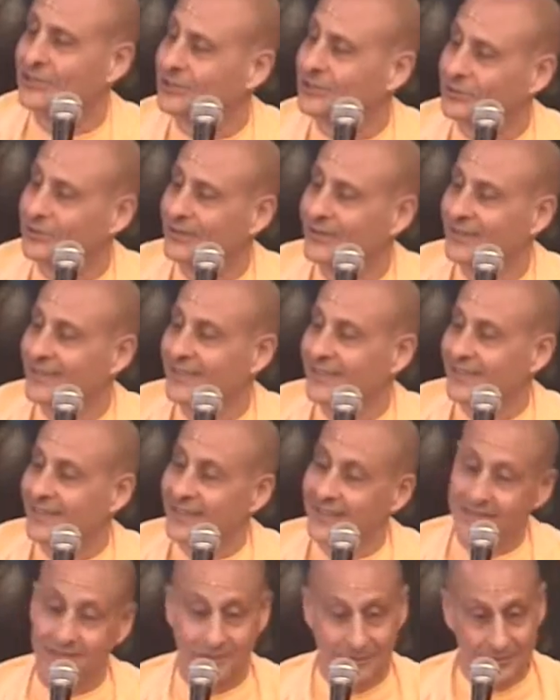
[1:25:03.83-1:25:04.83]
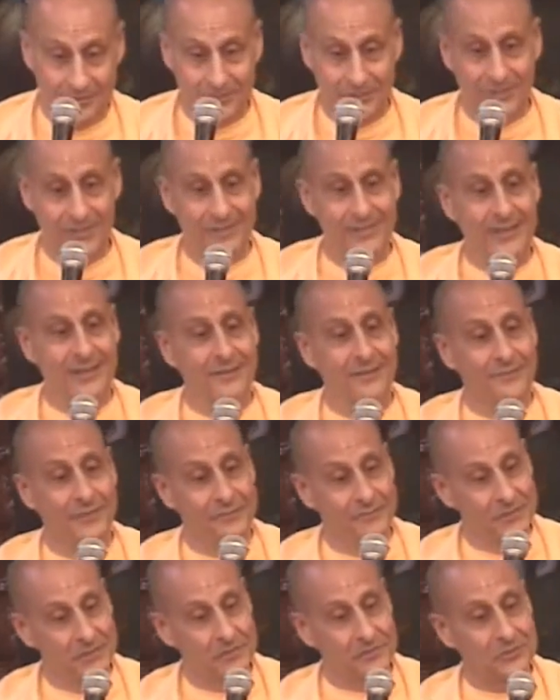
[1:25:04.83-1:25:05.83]
you. And Krishna then
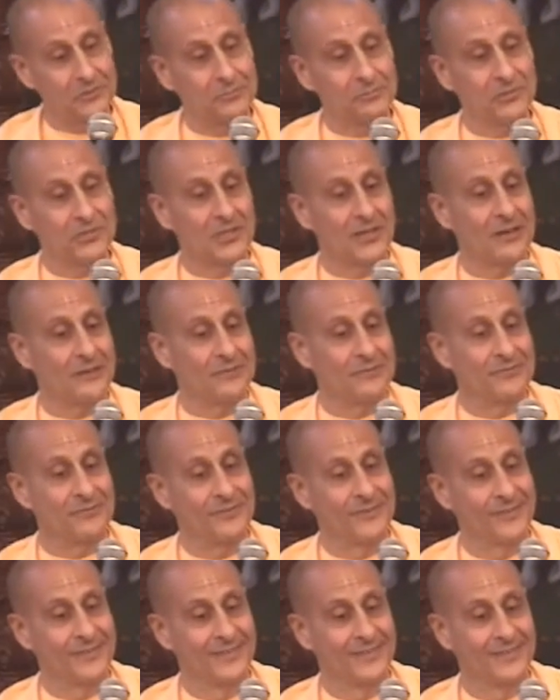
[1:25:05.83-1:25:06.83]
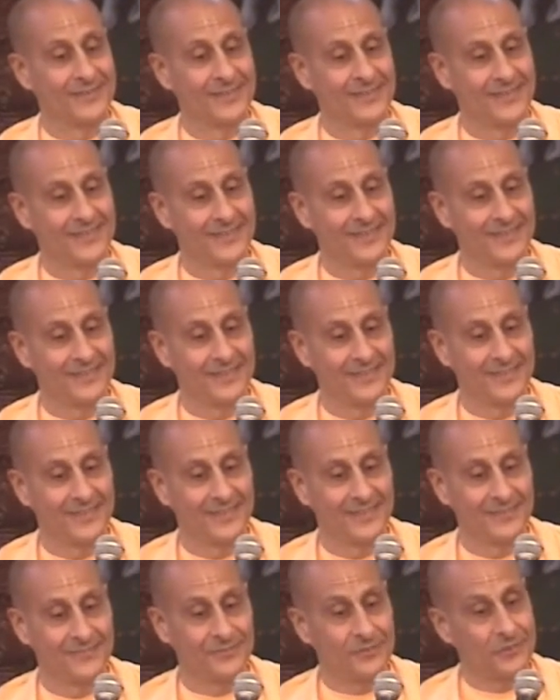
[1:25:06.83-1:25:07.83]
reveals himself
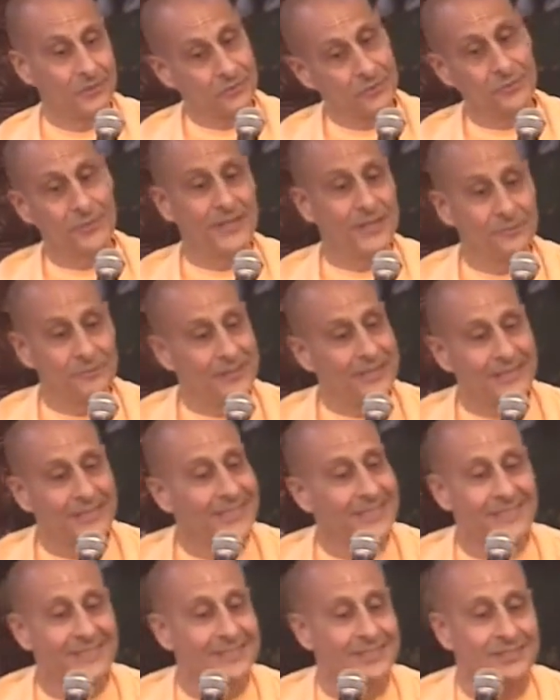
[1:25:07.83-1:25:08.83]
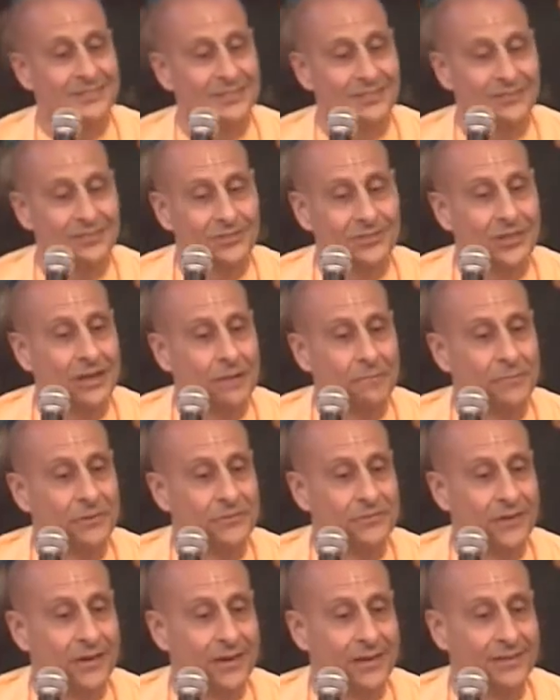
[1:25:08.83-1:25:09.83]
for who he really is to
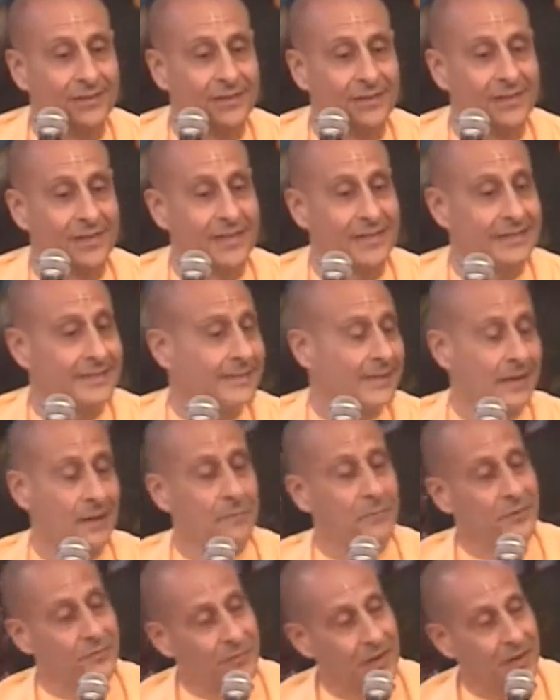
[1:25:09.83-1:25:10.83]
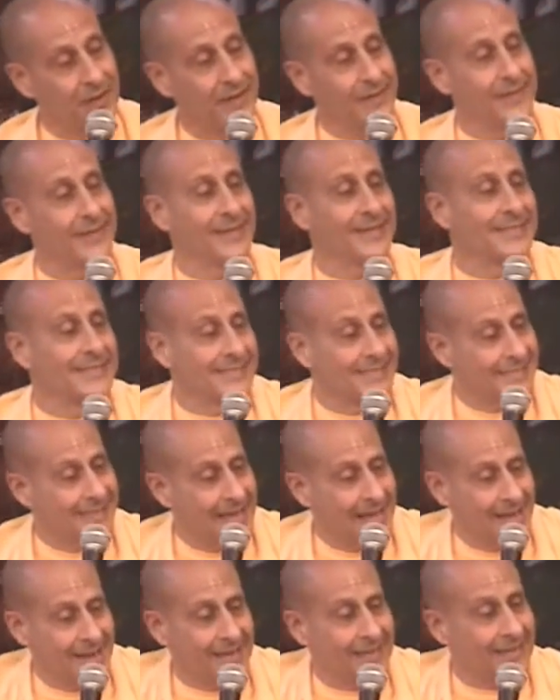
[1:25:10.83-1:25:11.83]
Jambavan. And Jambavan, in
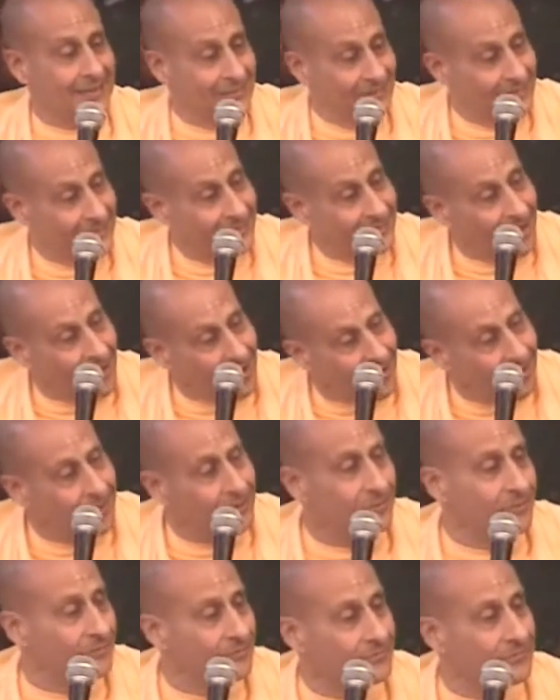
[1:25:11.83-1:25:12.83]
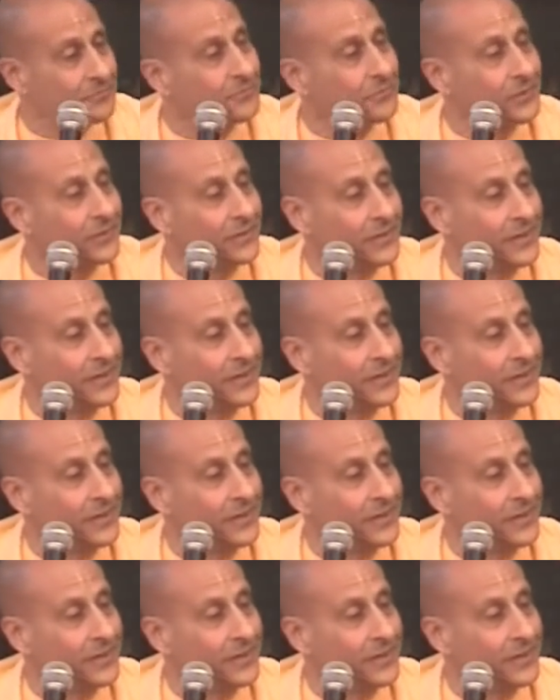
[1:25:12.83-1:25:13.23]
ecstatic love,